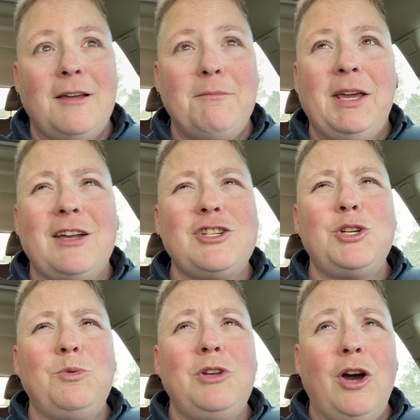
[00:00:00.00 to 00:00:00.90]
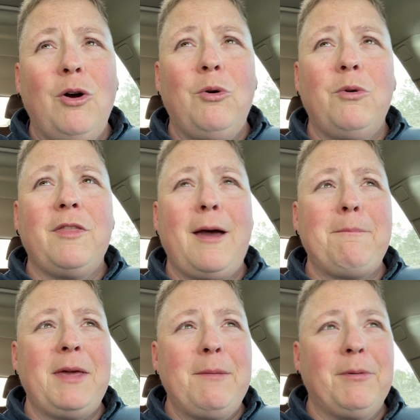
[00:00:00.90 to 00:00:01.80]
Because you know
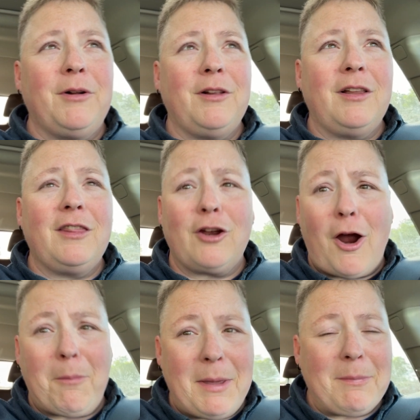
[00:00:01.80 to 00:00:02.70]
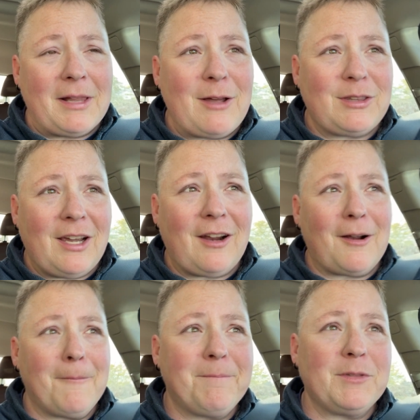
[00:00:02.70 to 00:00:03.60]
that there are people out there
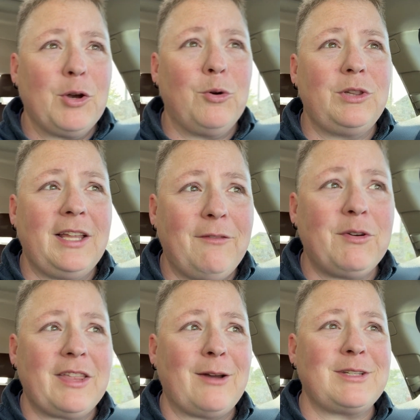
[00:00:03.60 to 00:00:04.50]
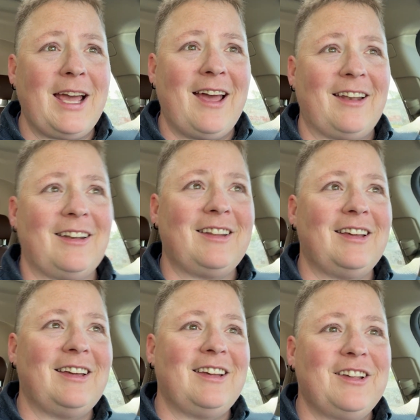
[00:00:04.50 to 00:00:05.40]
who live without debt.
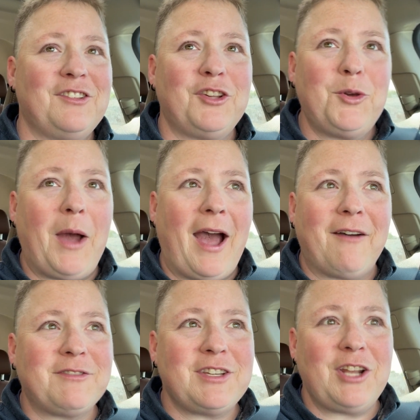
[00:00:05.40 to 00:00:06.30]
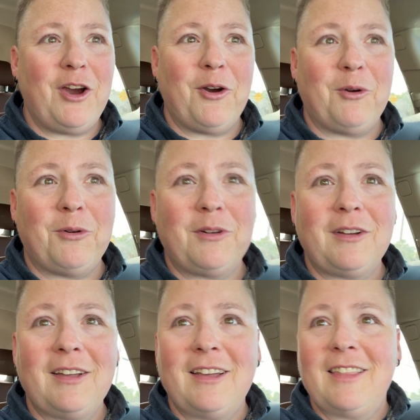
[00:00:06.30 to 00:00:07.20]
So you have to know
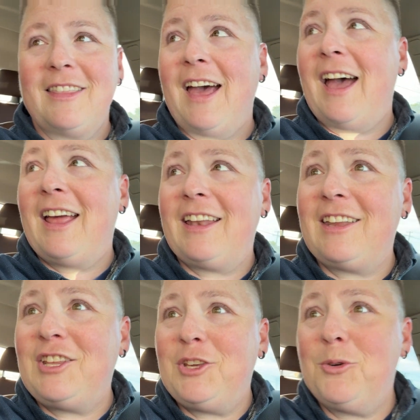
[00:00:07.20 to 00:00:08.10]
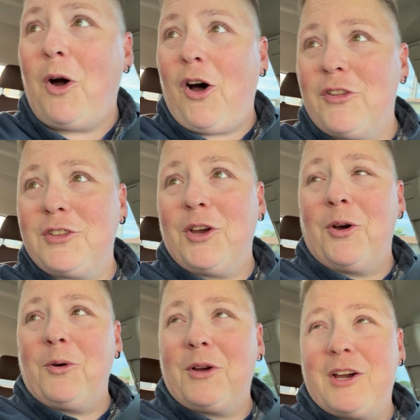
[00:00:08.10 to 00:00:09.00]
that you
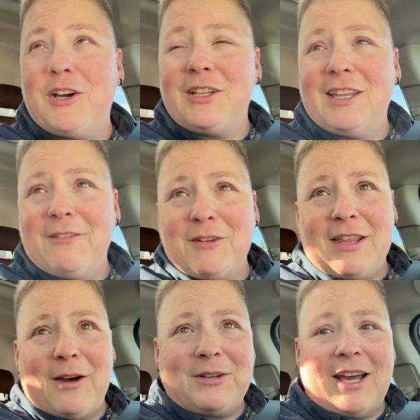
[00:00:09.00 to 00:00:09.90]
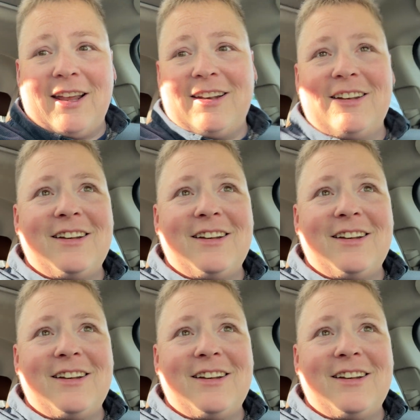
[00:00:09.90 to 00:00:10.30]
also could live without debt.